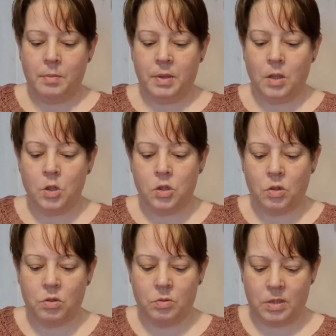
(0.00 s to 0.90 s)
bit that I
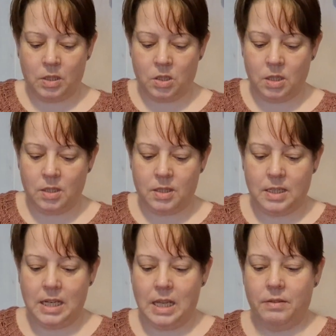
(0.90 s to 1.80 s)
showed you is actually a
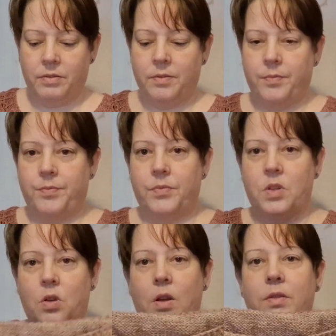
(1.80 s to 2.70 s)
sleeve. So
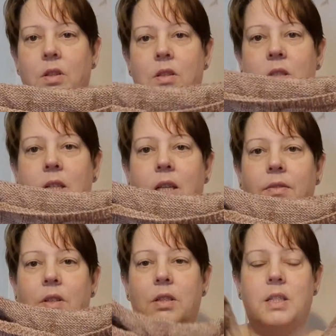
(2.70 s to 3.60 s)
you have a sleeve
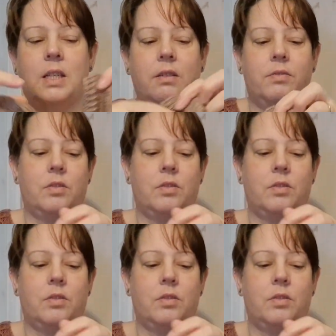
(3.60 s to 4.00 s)
and a sleeve.